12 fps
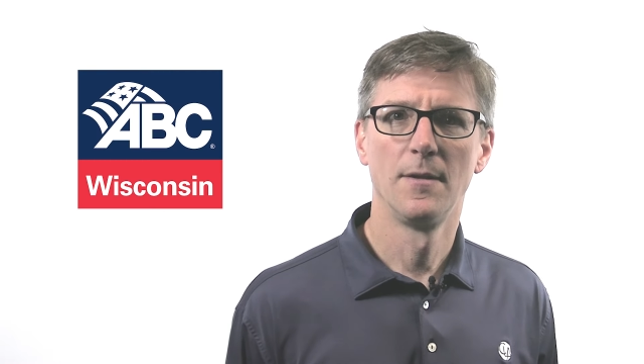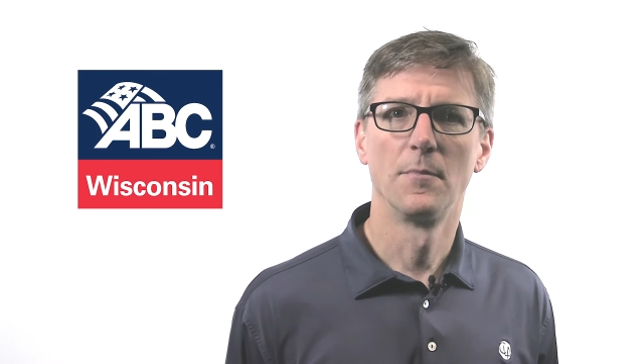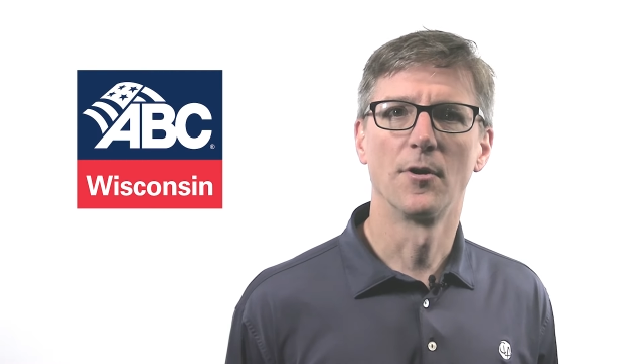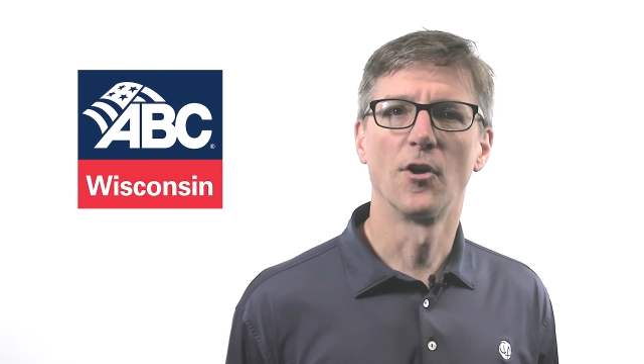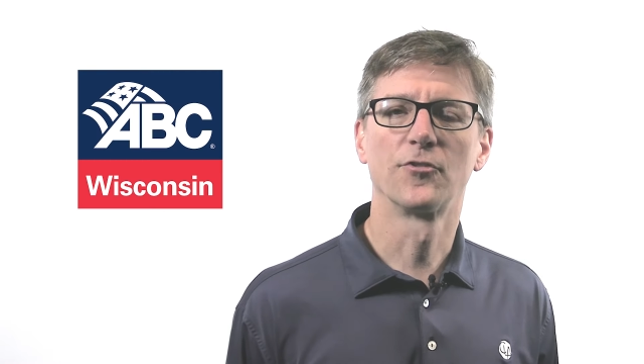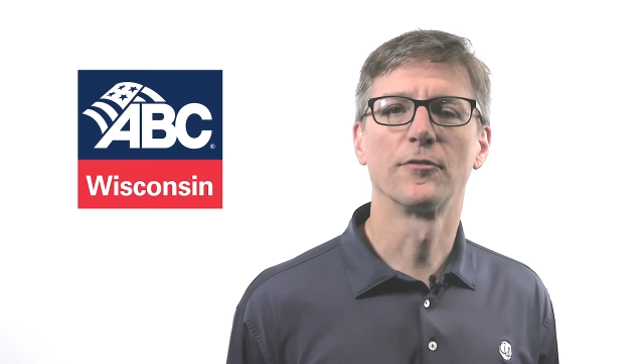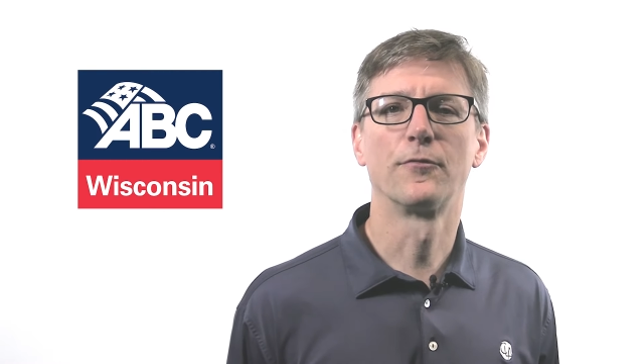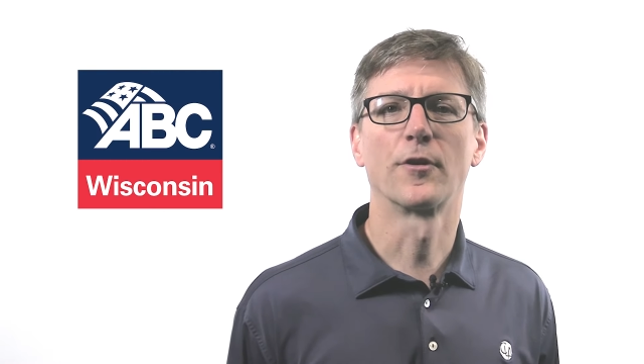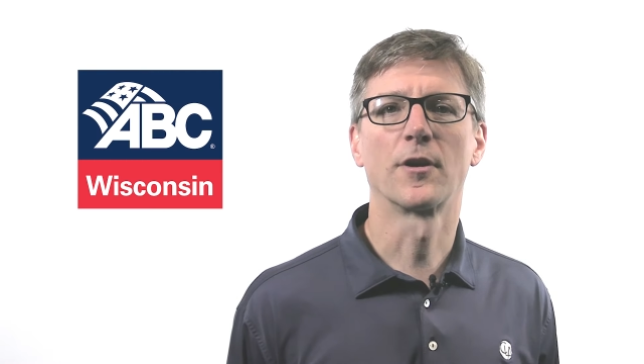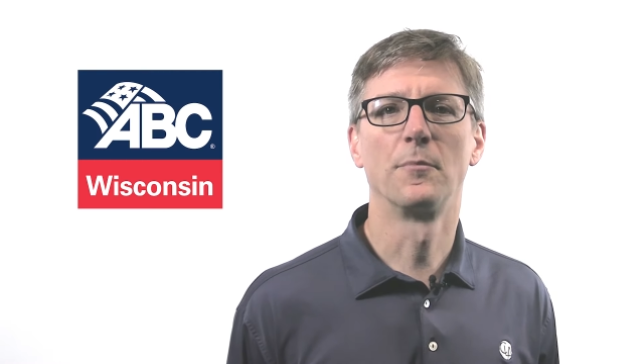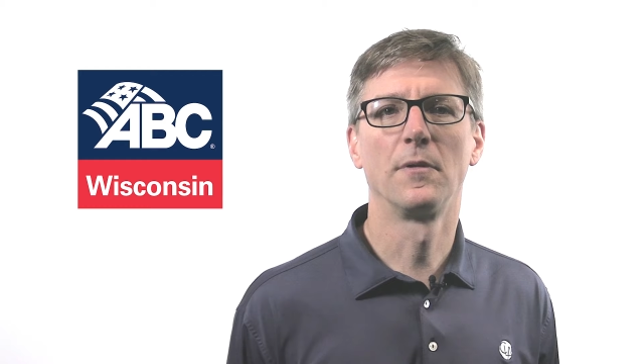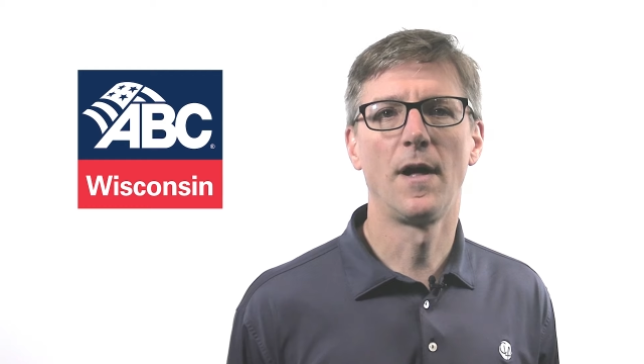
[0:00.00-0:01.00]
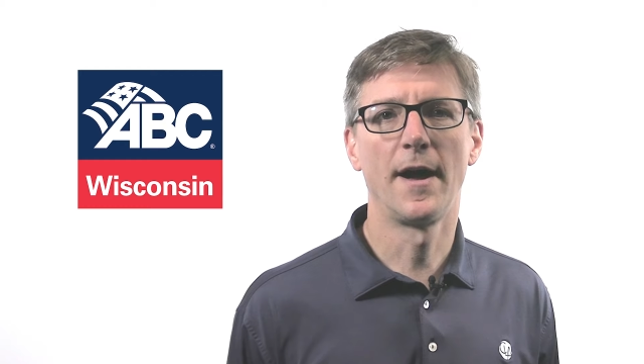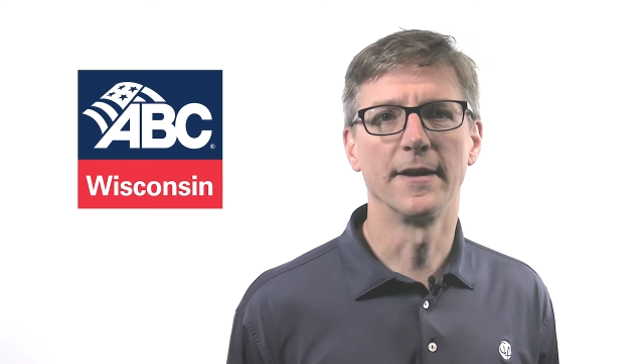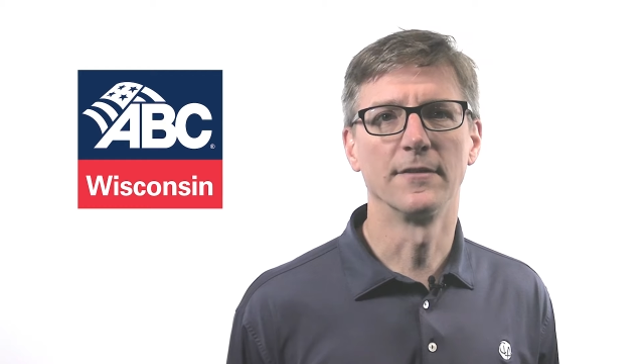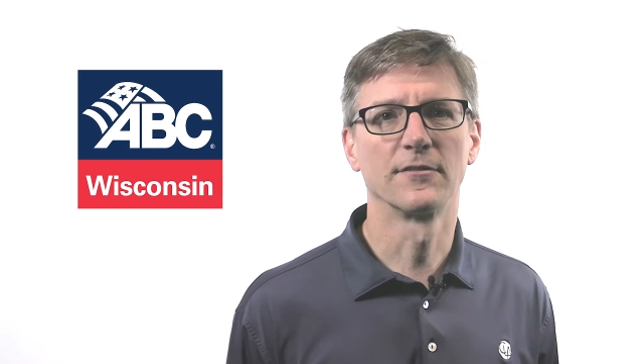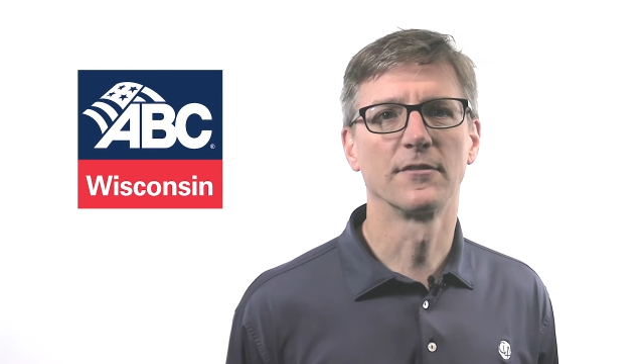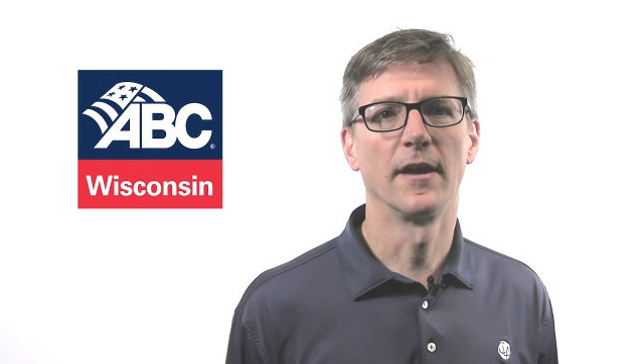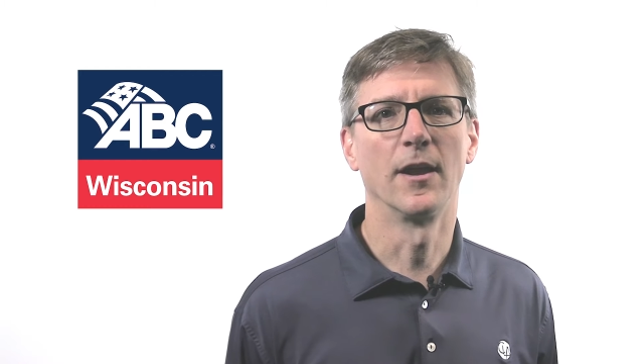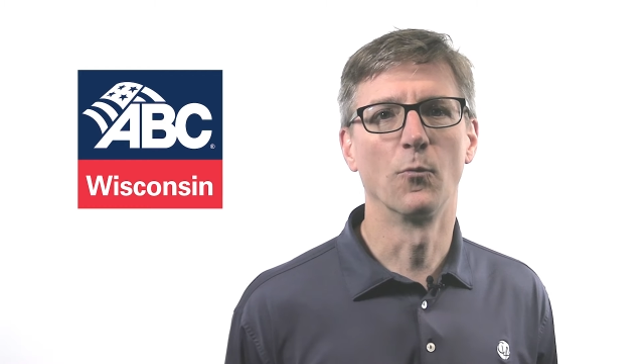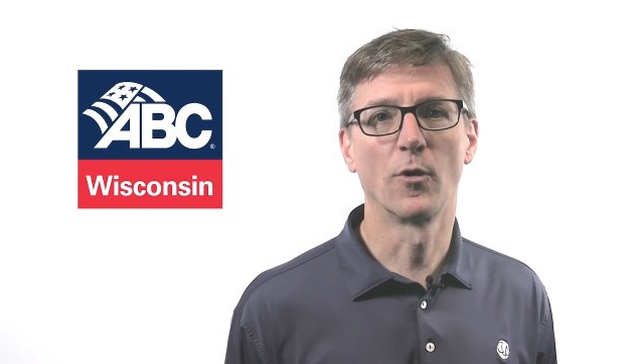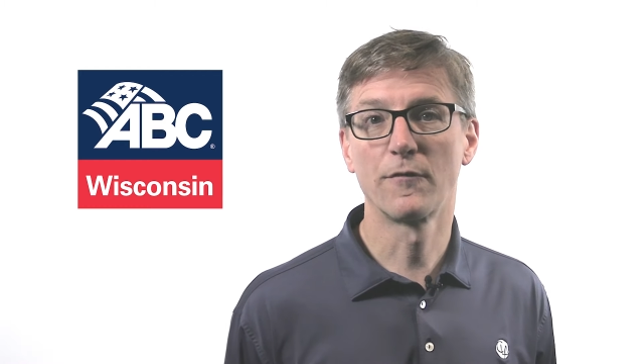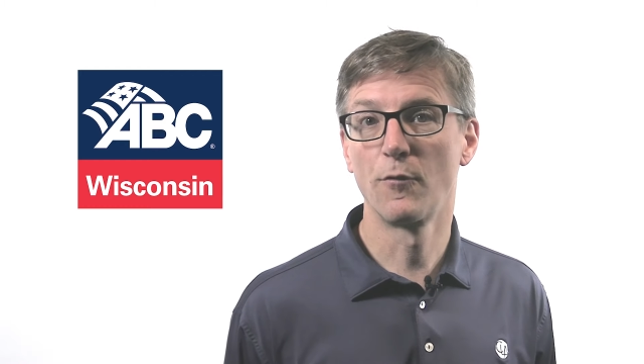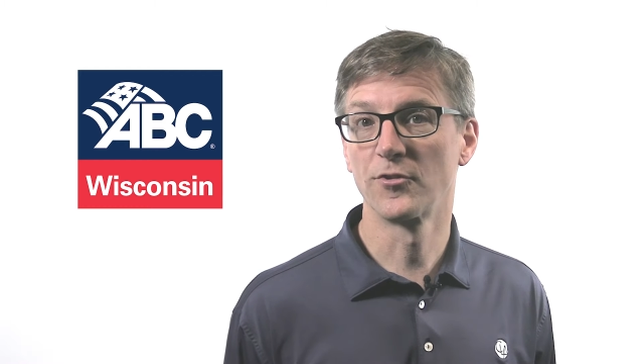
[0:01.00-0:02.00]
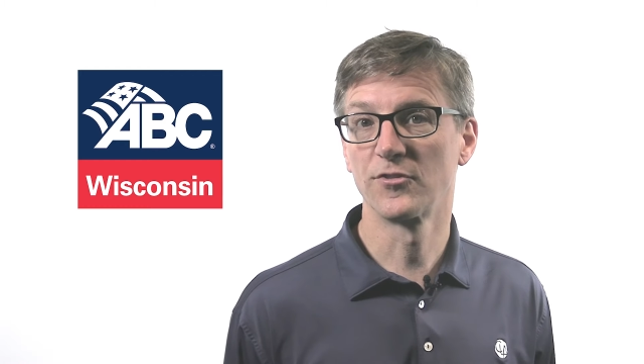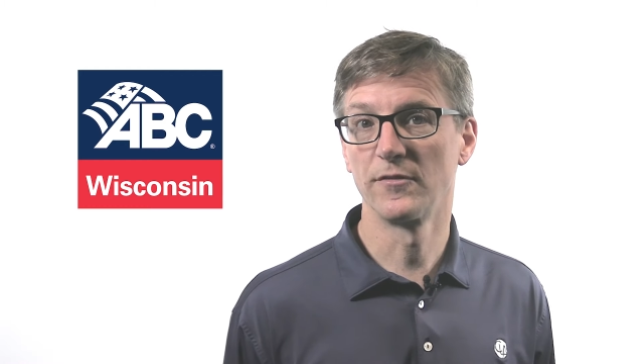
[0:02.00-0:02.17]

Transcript: but also for compliance and workforce